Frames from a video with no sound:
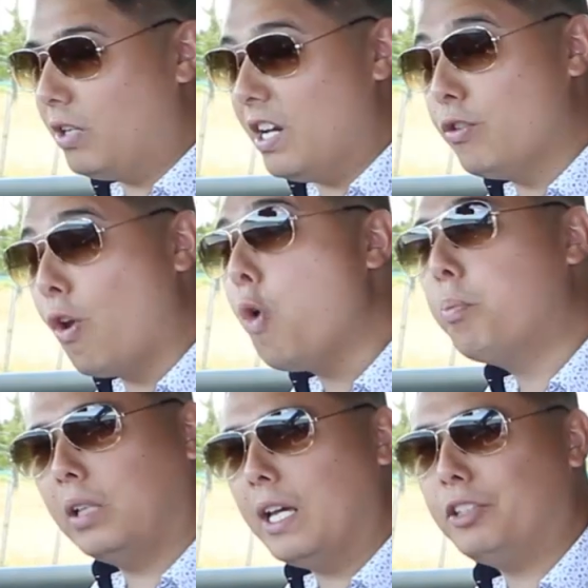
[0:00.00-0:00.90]
really no
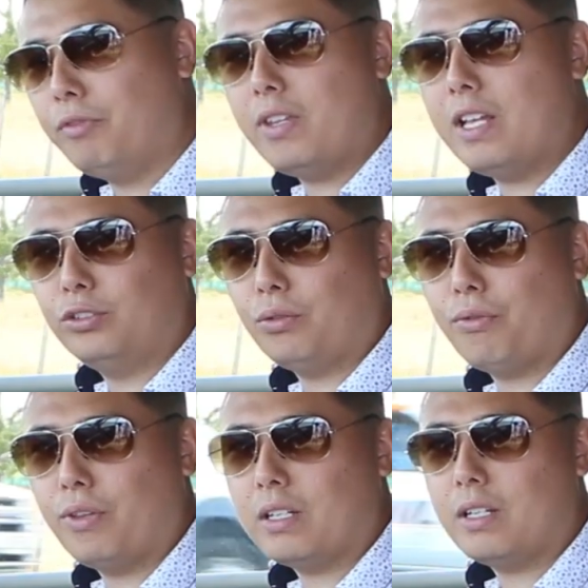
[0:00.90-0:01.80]
place for that sort
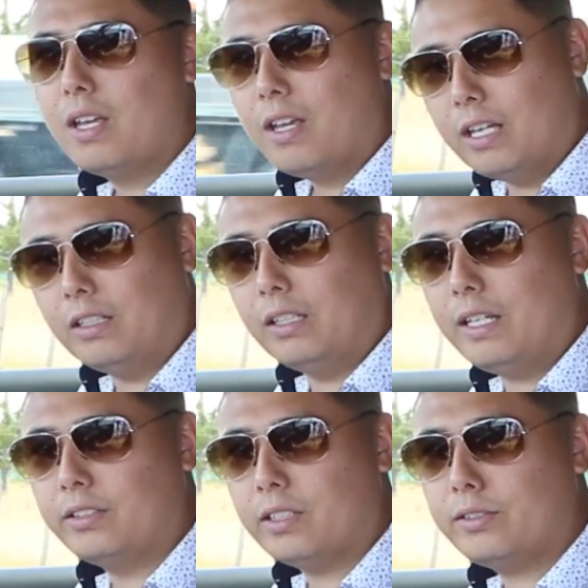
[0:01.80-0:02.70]
of thing in a
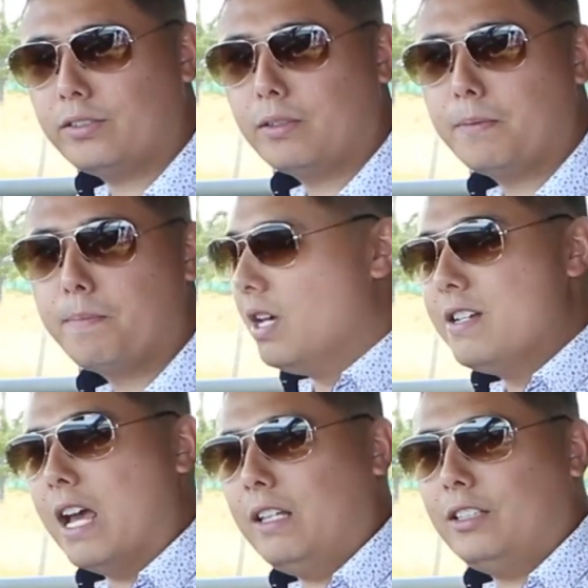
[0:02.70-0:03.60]
Lexus.
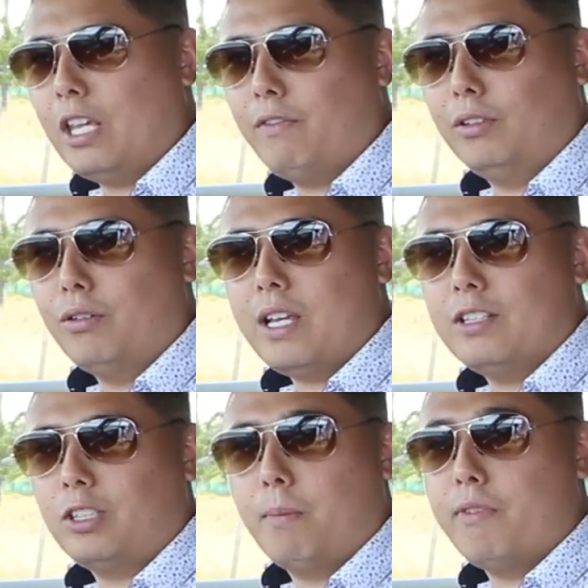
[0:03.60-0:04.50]
Now let's have a look
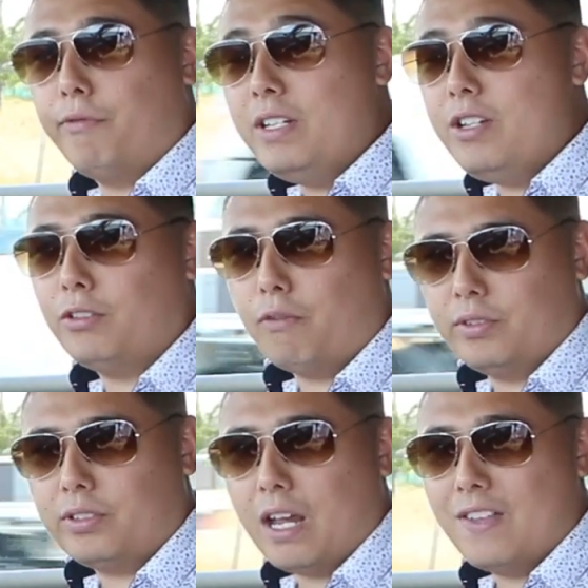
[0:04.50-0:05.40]
at some of the features of
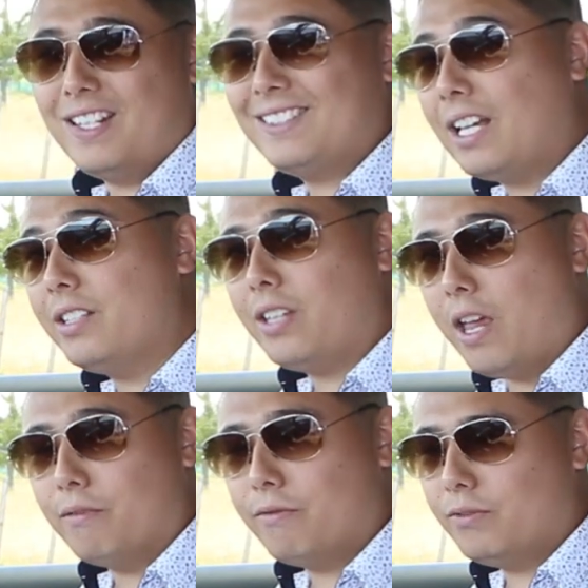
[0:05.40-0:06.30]
this car that it does
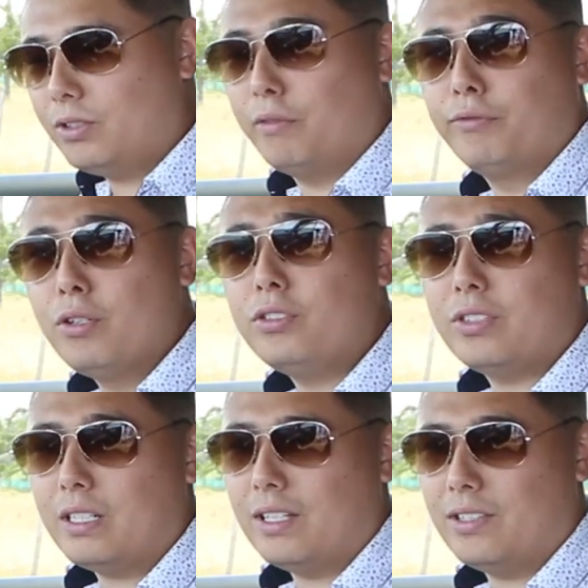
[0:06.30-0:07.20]
have. So the
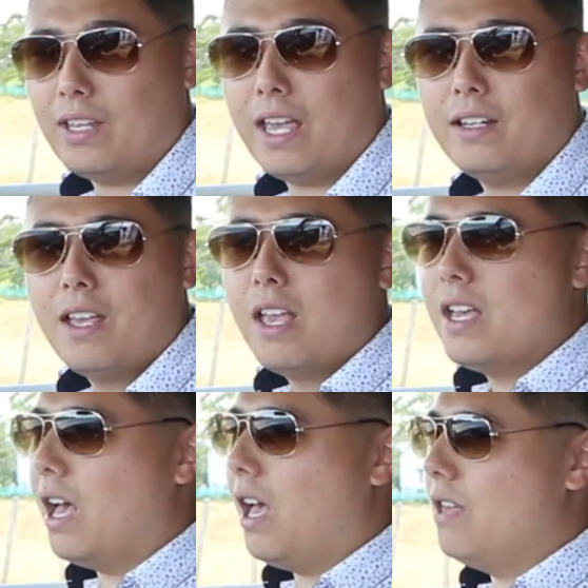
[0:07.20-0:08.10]
first thing is that
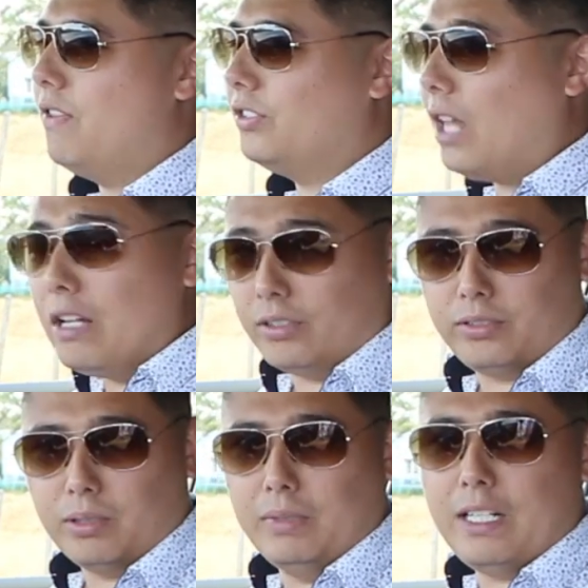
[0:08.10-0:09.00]
the sound
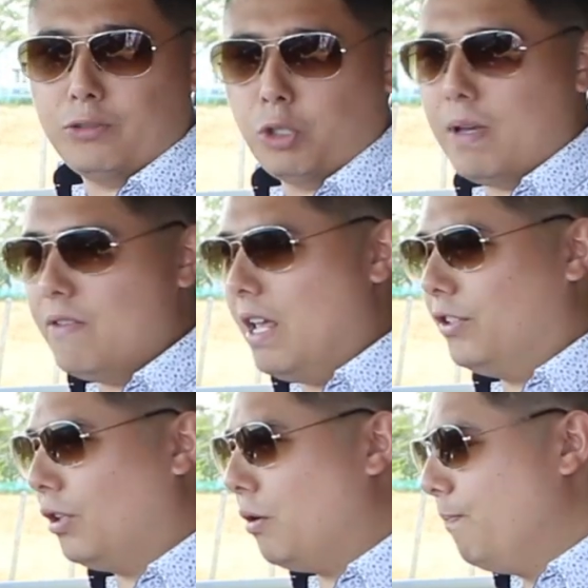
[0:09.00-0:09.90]
system. Let's talk about
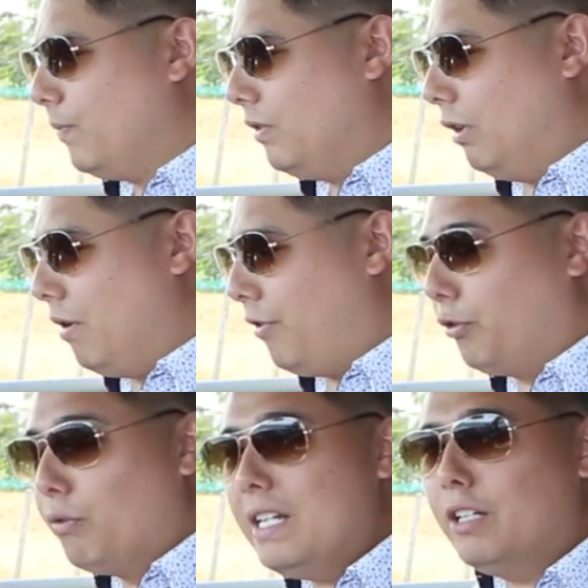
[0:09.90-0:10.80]
that. So there are 3